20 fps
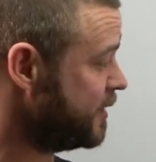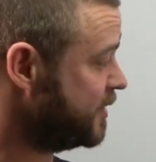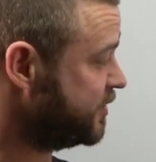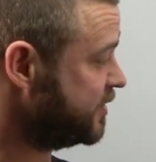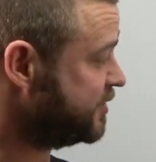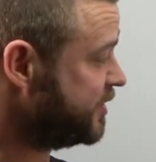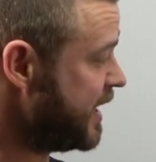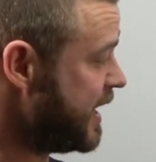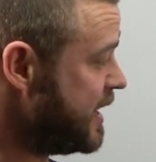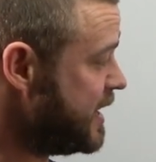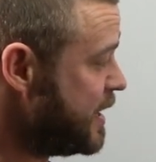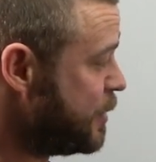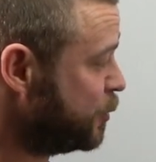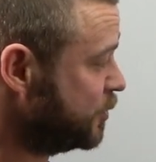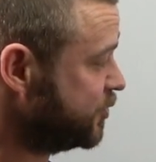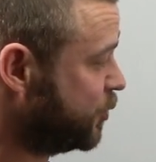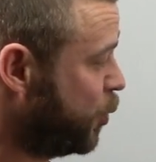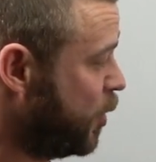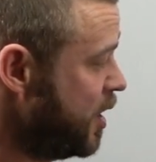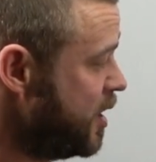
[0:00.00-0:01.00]
This is n
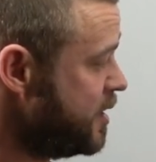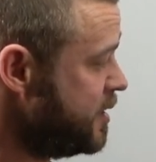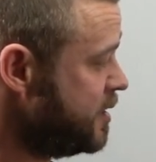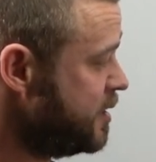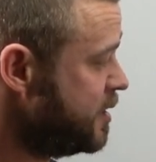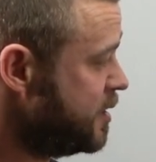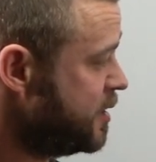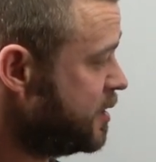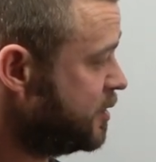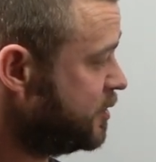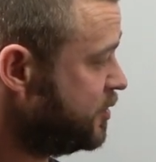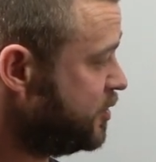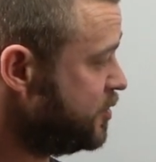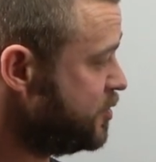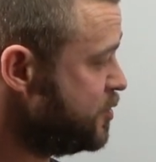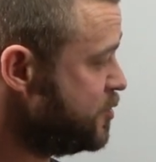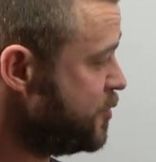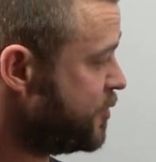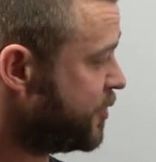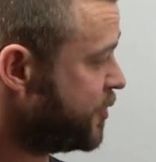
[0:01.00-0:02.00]
equals one,
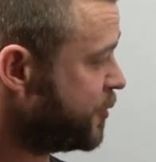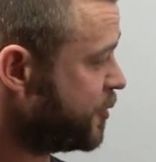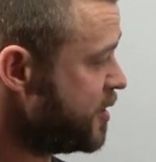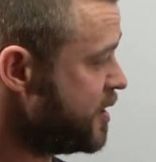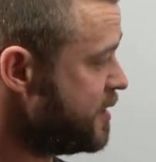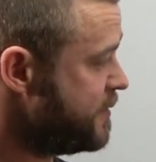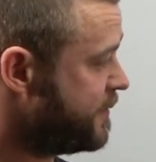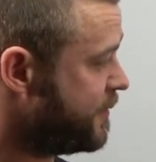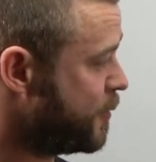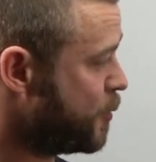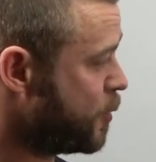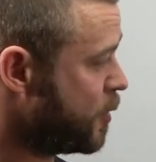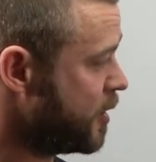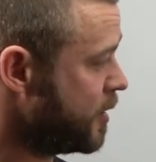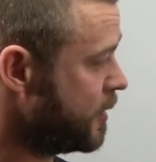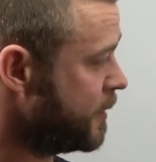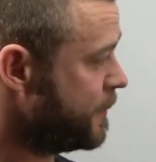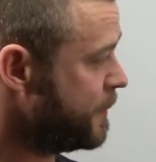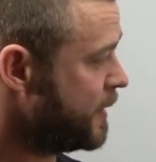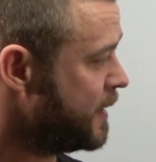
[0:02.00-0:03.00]
two, three,
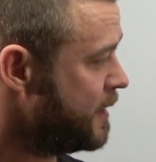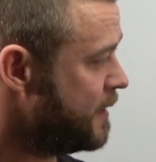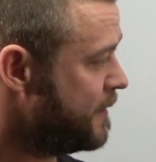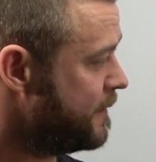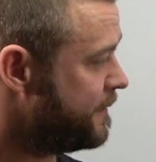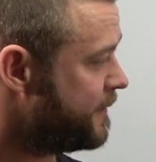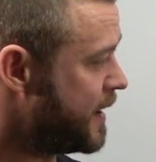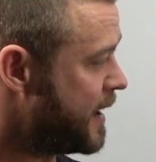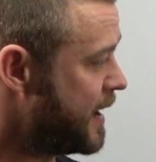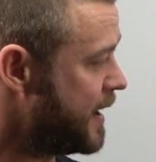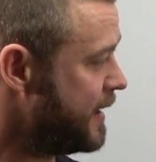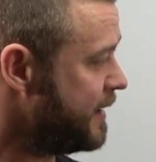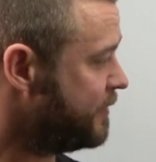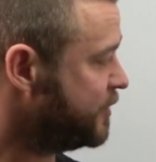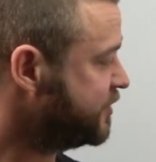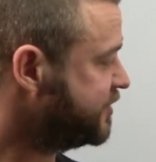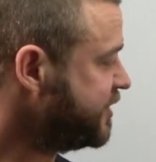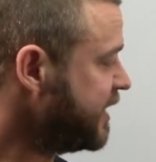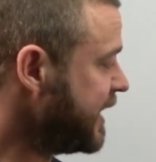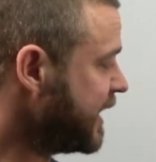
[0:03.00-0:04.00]
four,
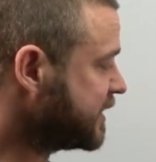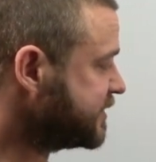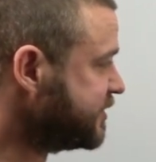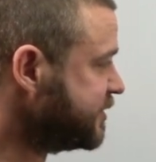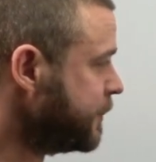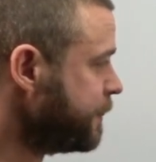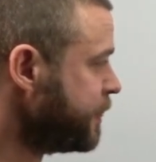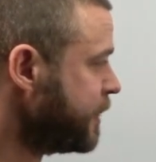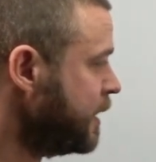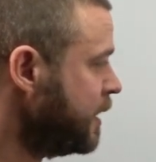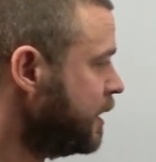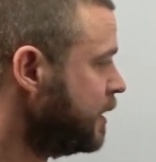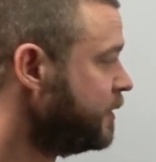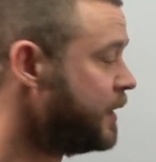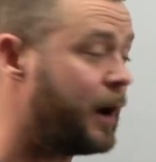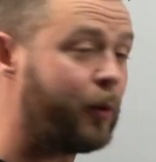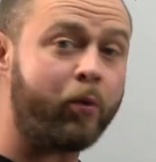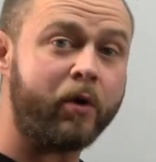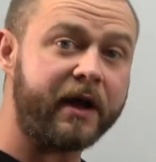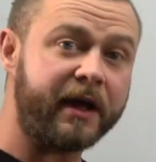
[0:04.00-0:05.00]
five, six.
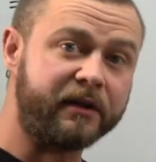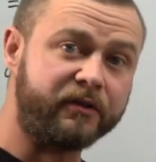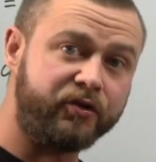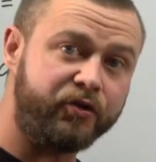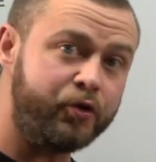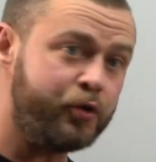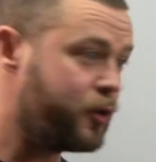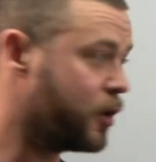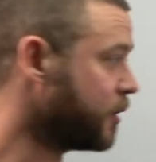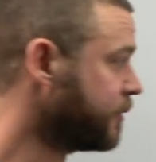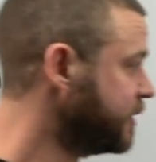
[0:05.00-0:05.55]
Now we'll get two